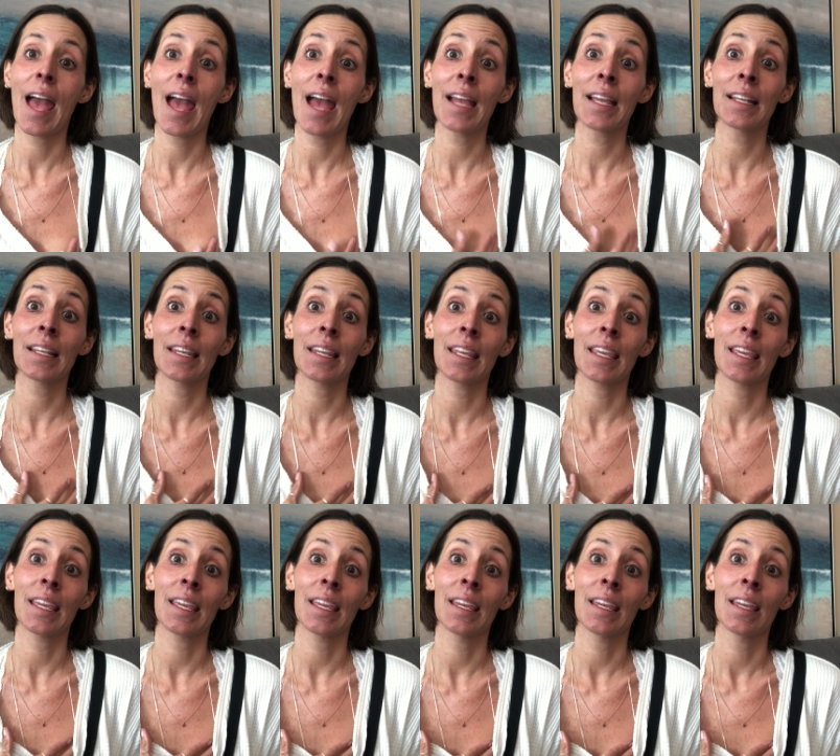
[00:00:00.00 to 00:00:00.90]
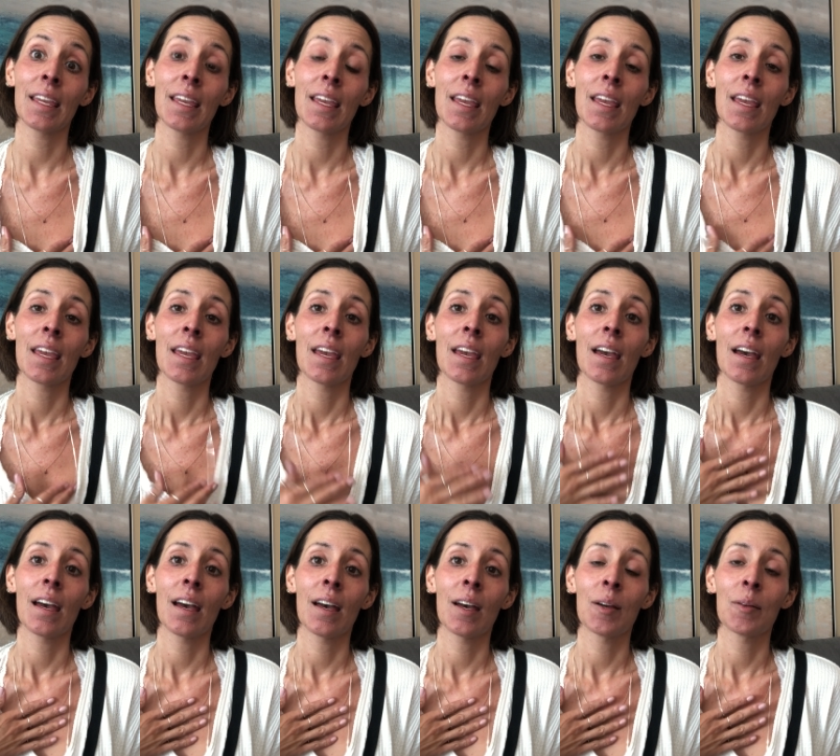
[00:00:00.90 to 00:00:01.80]
acne
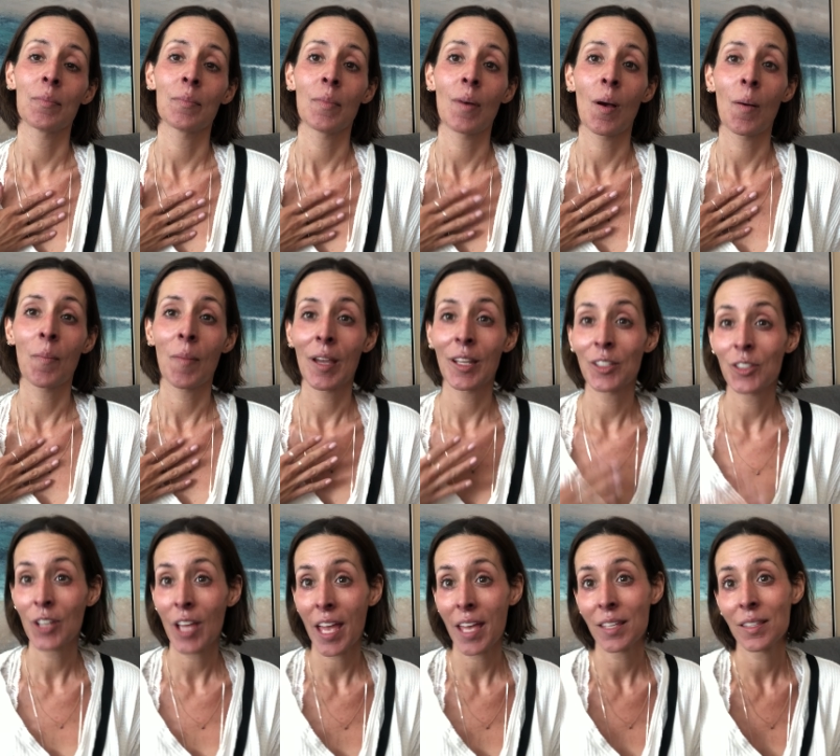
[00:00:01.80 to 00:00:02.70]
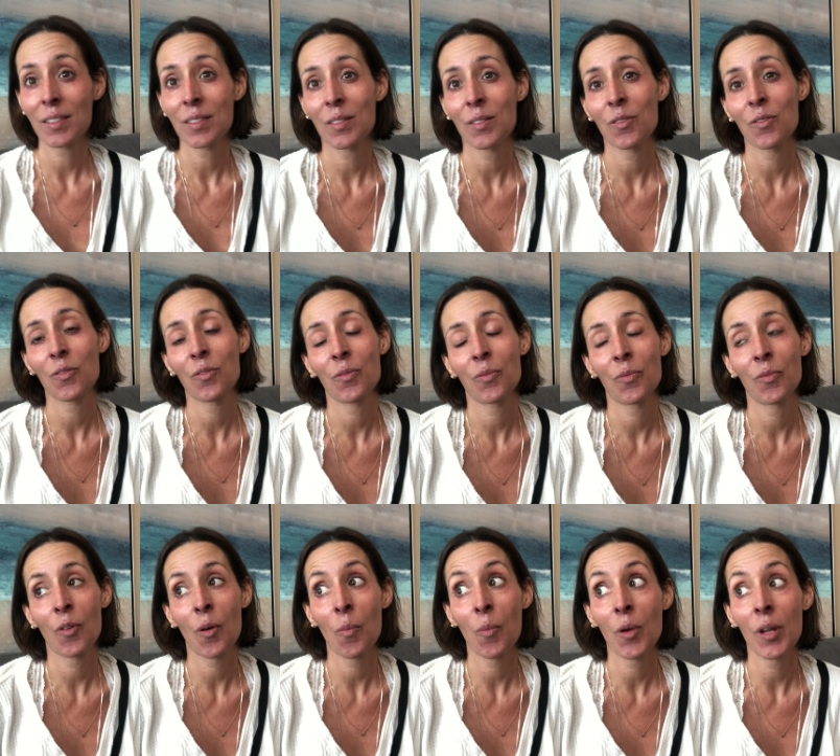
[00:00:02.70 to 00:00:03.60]
um, on my chest
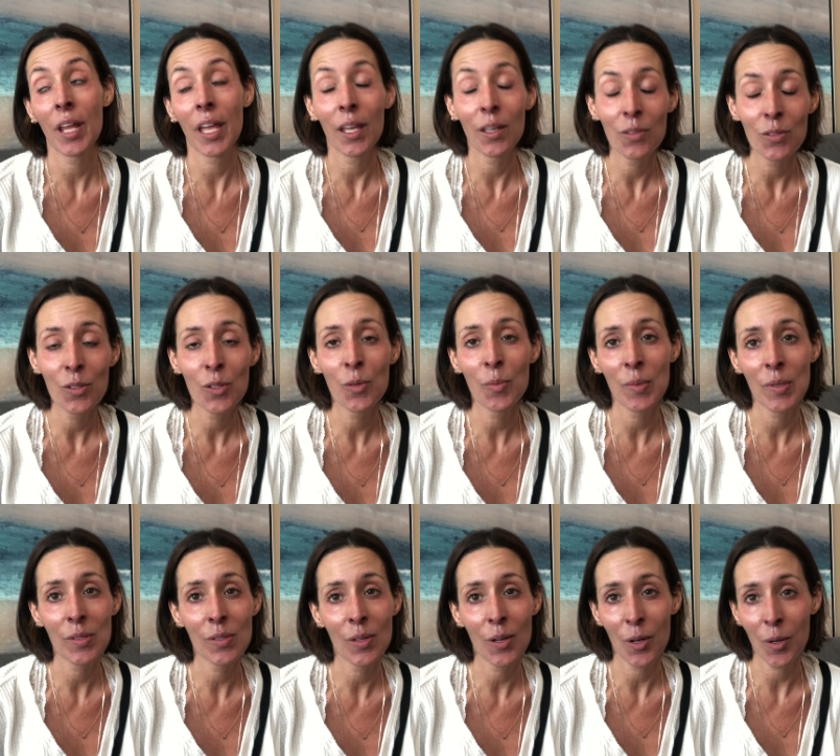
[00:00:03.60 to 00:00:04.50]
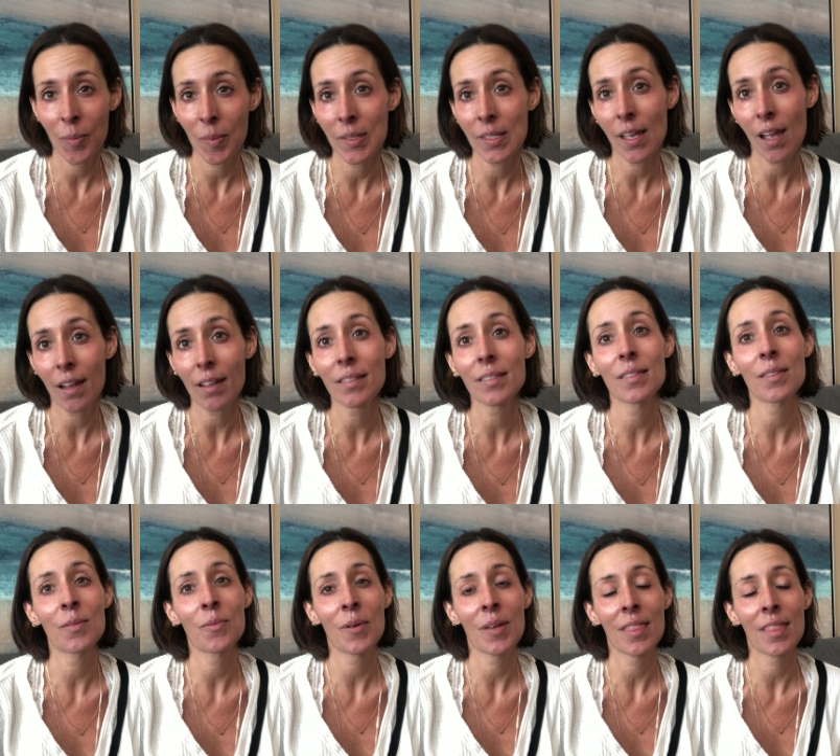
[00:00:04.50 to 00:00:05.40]
from what I assume is the Erbitux,
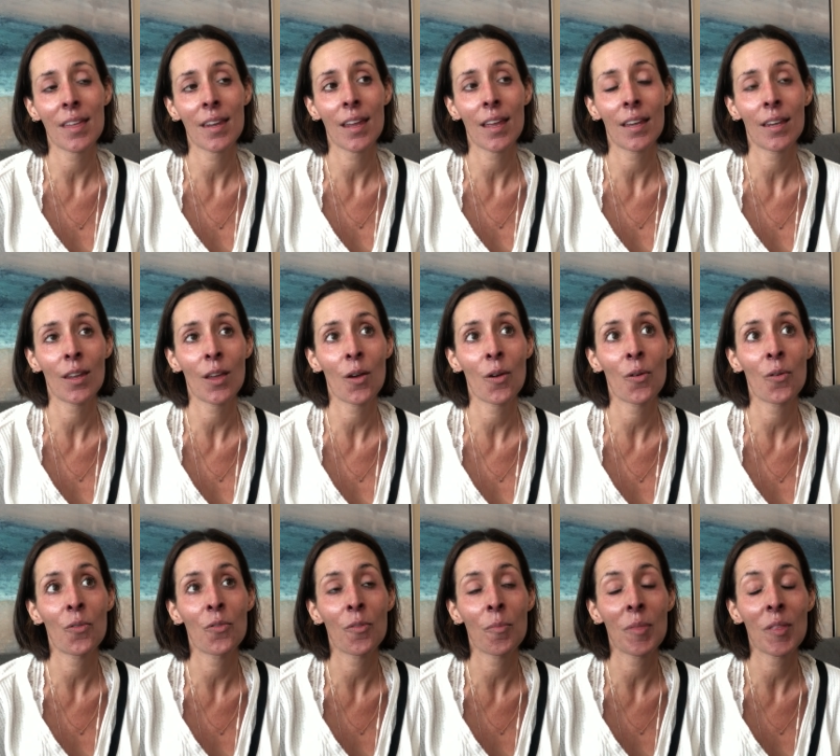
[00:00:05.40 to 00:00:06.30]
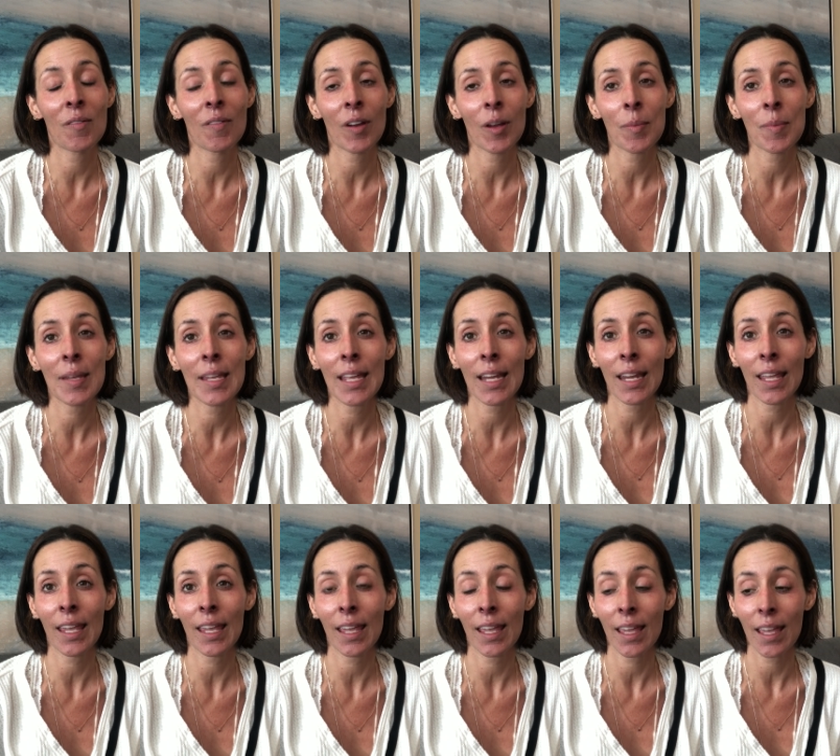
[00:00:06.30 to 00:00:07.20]
the one that I know from the very
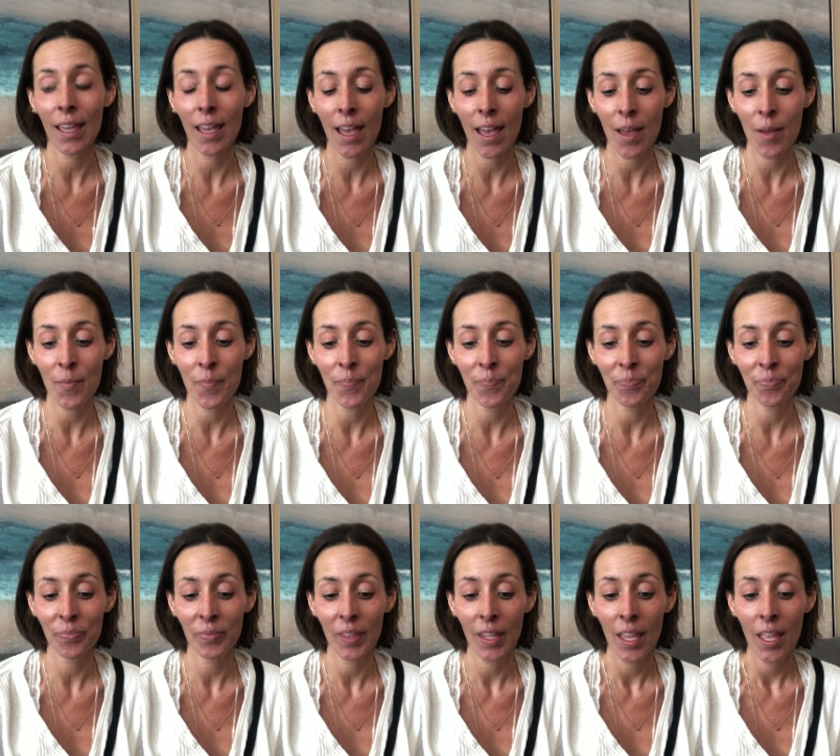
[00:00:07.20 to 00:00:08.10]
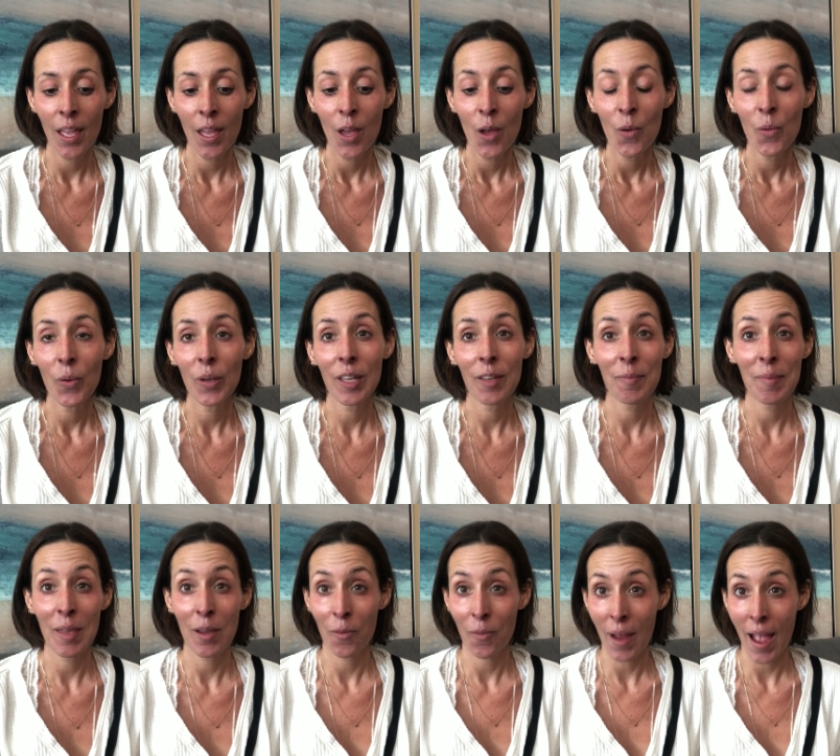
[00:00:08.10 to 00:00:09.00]
beginning um, will give
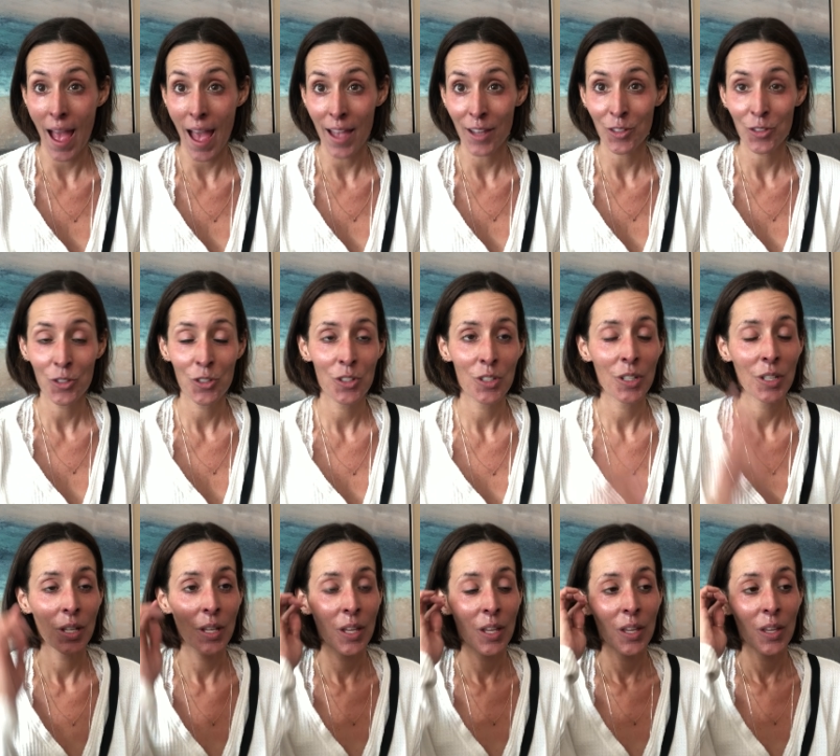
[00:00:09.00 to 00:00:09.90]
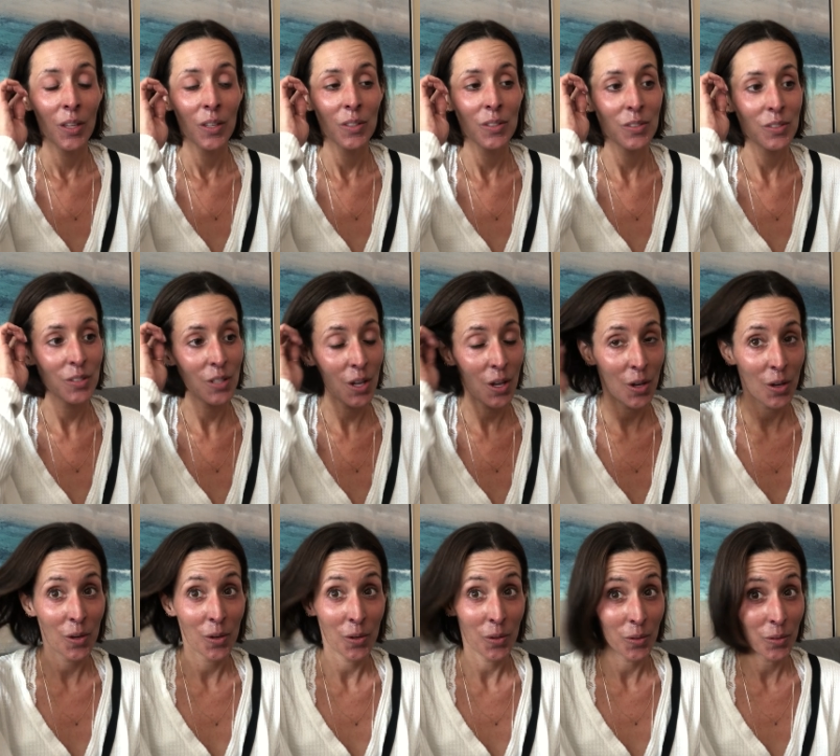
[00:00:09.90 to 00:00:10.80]
me a rash.
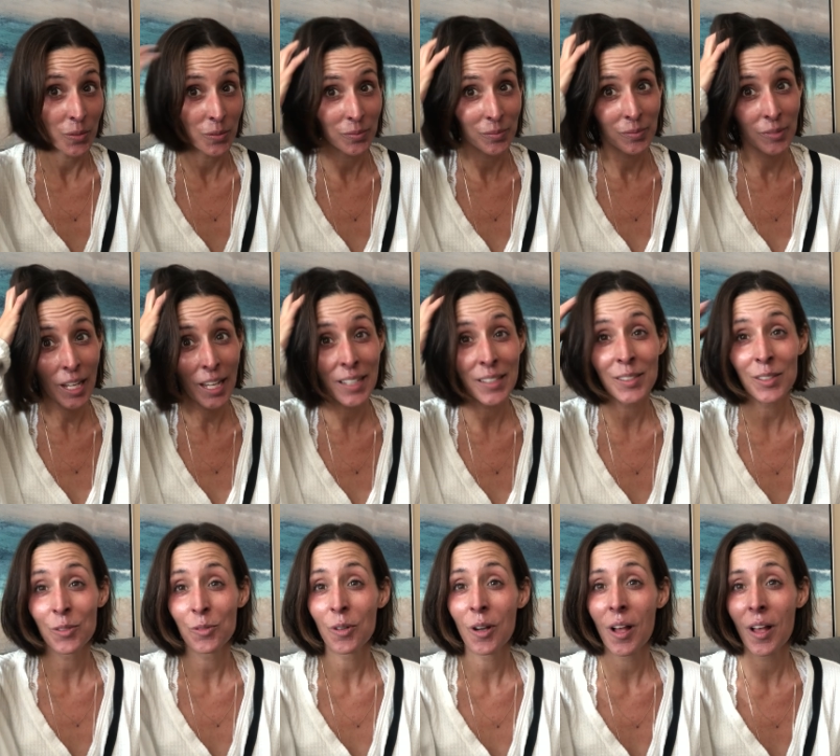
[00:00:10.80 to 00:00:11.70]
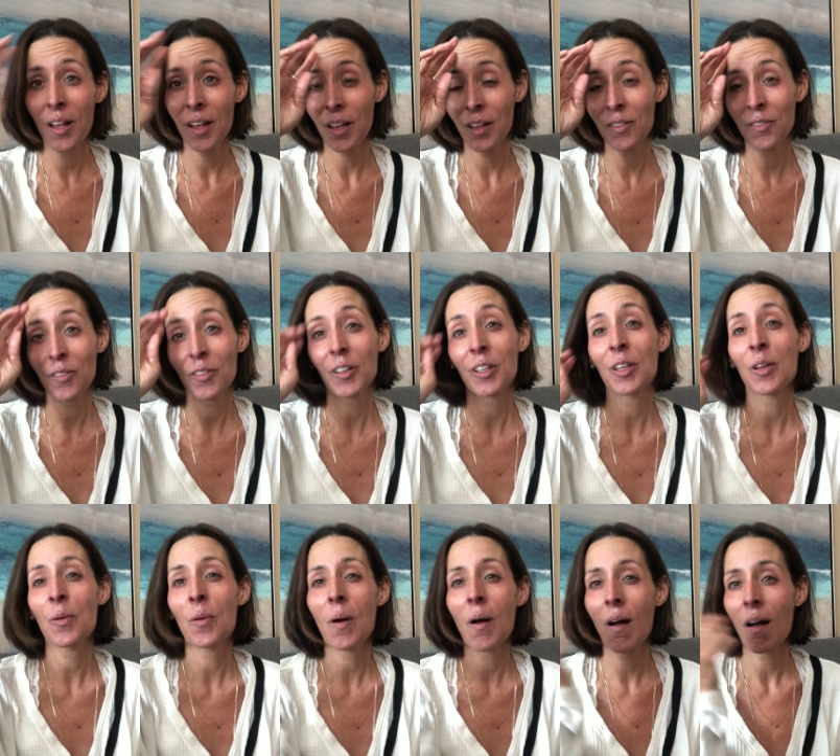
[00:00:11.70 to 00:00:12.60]
So, nice and raw for
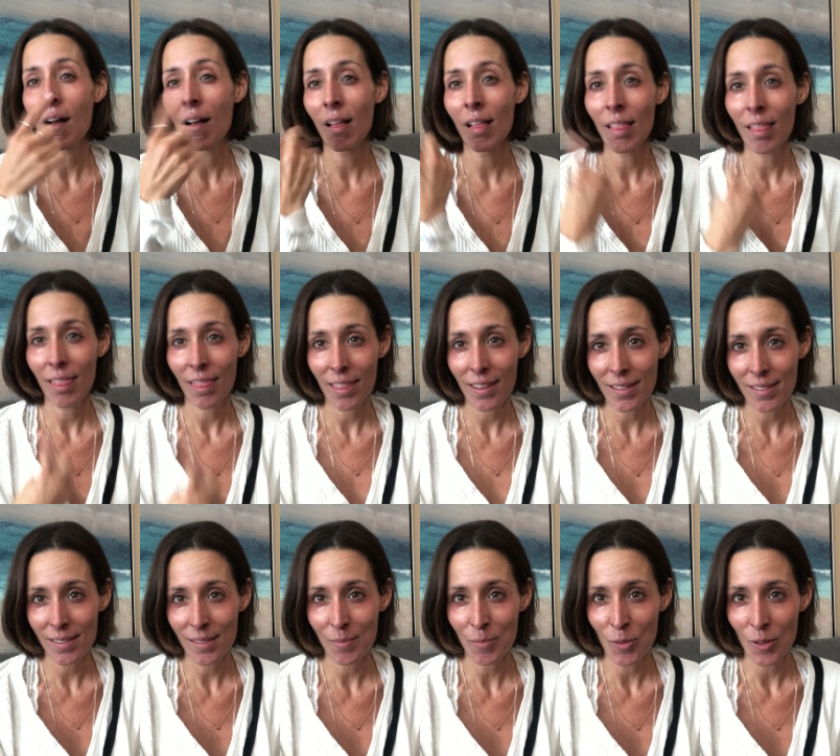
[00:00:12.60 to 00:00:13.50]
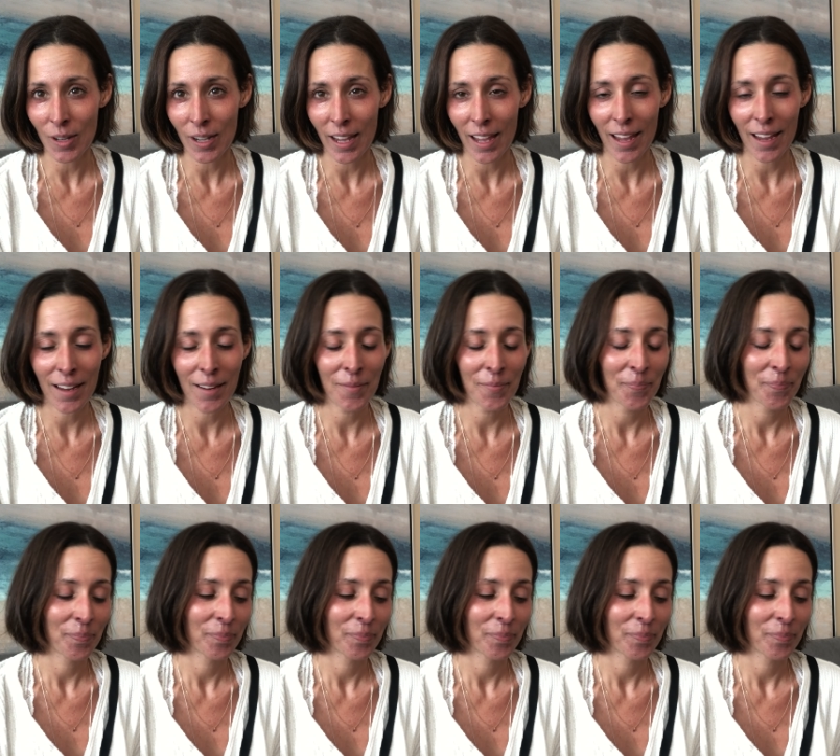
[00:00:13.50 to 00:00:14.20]
you all this morning.